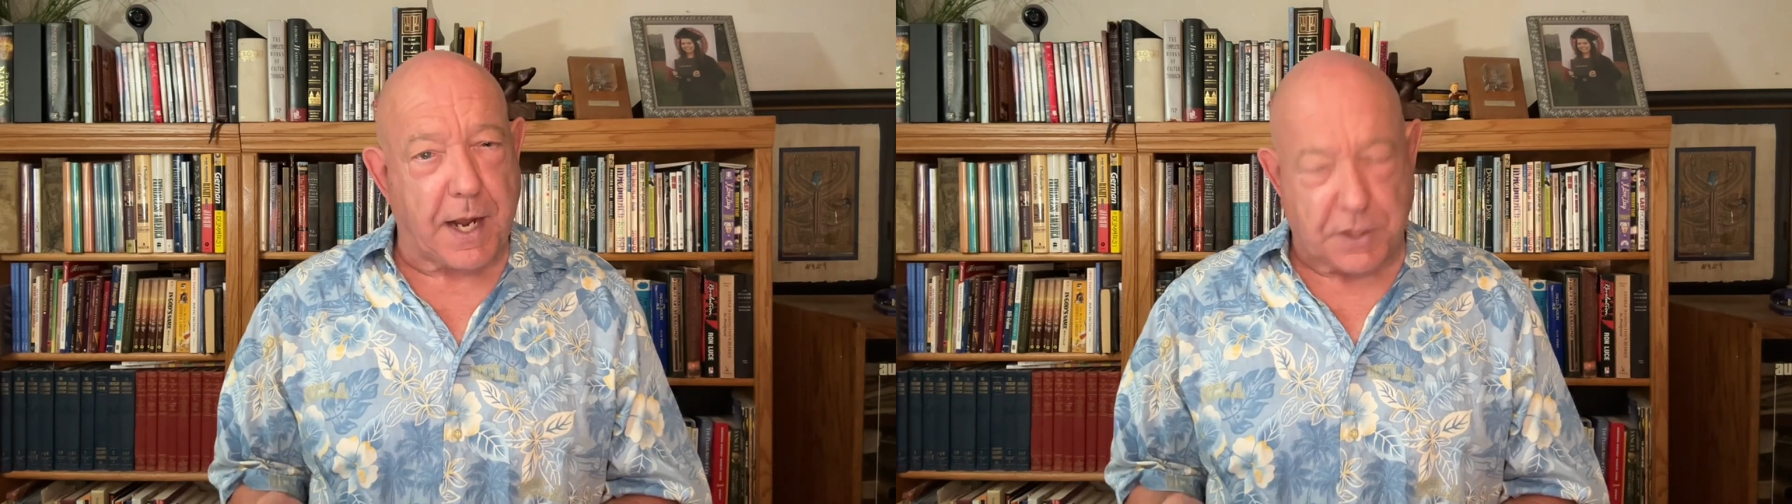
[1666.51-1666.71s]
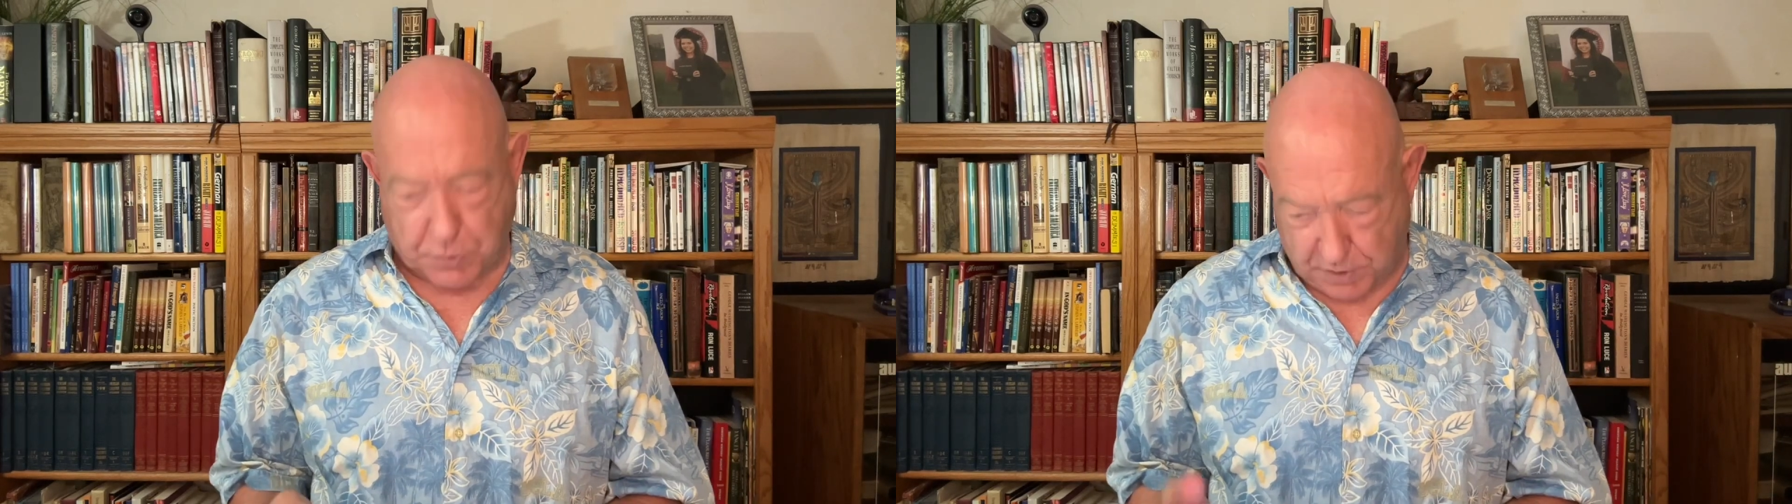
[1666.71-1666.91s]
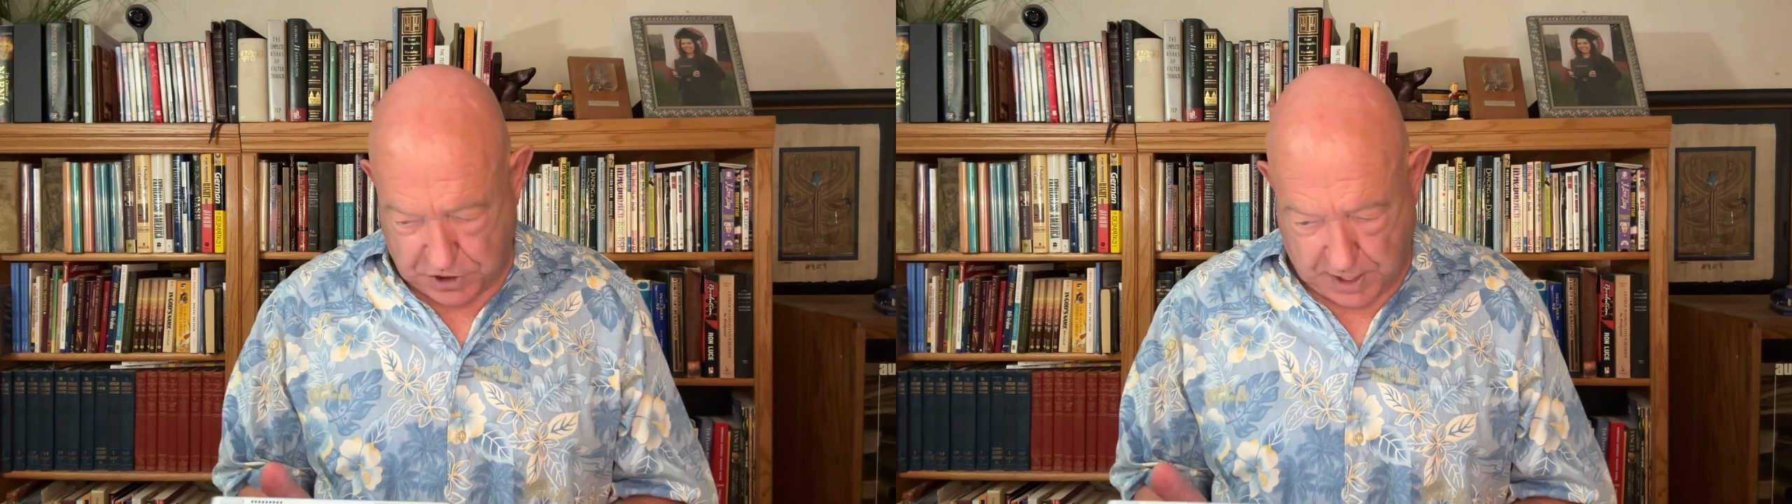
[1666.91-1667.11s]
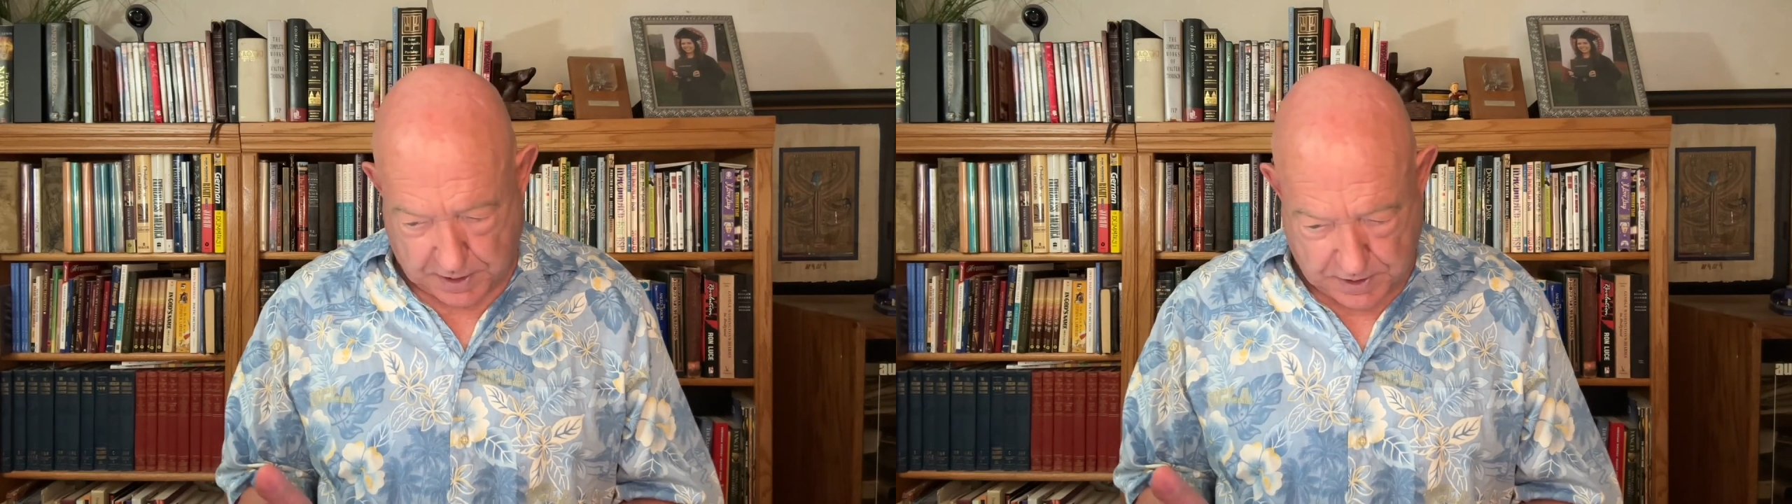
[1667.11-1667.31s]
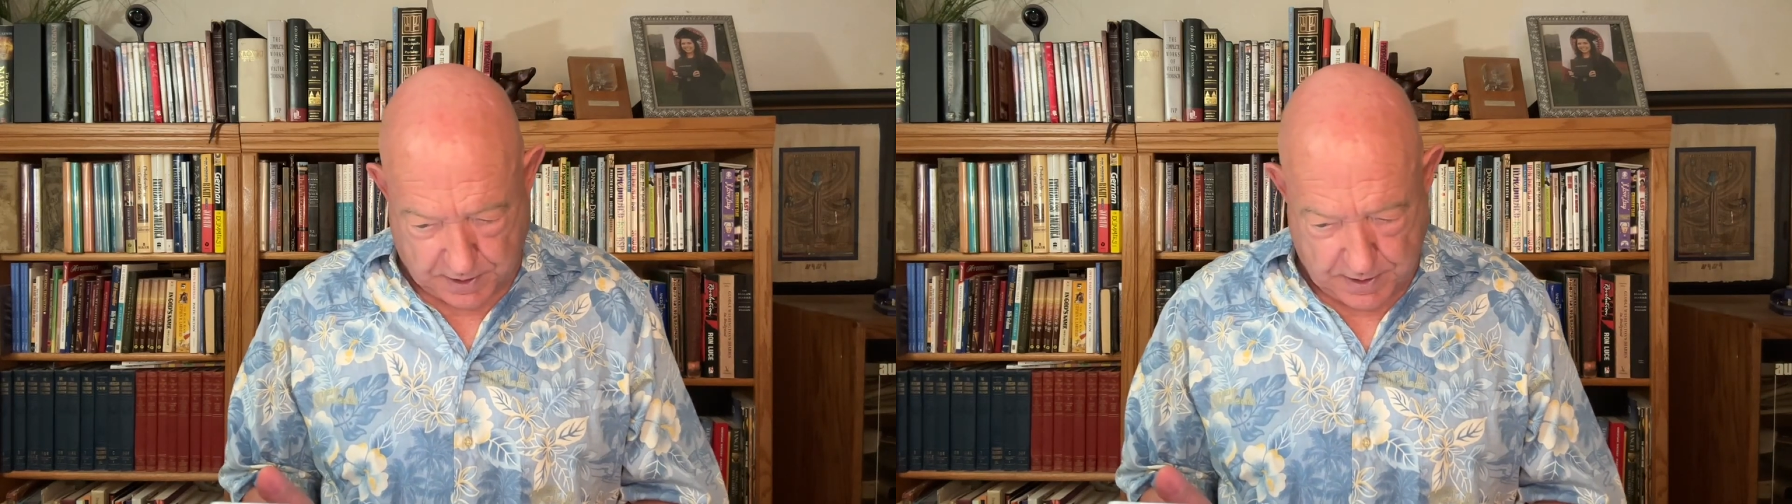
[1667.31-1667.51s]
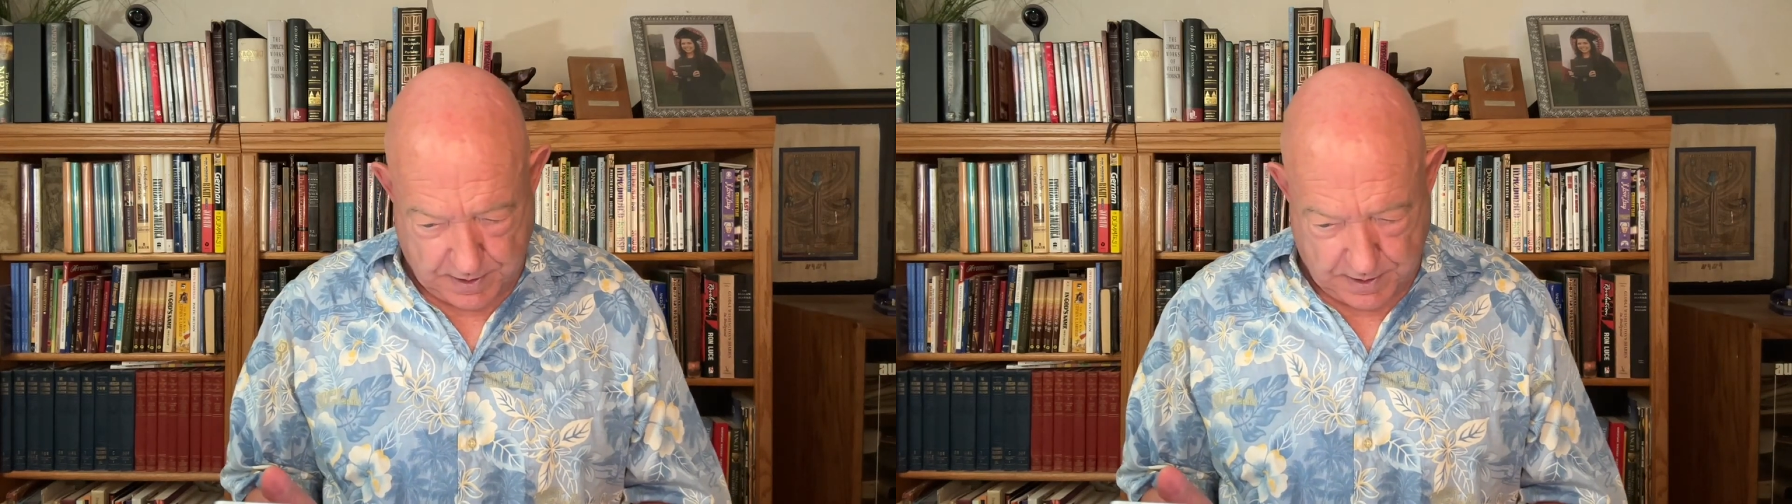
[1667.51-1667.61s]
has rejected.